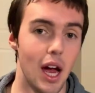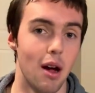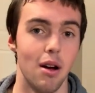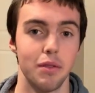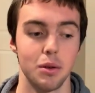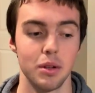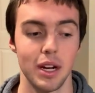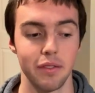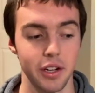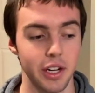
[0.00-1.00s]
However, we're
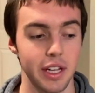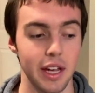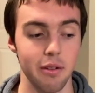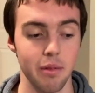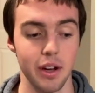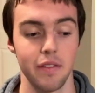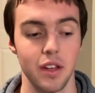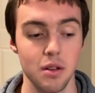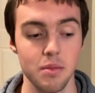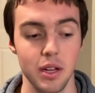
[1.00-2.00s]
never going to get rid of
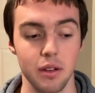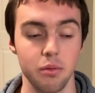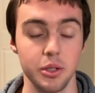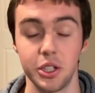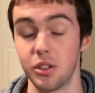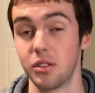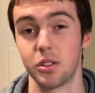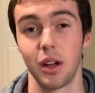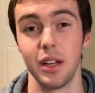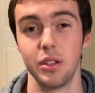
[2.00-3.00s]
them, and we shouldn't
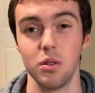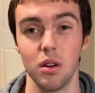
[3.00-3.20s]
try to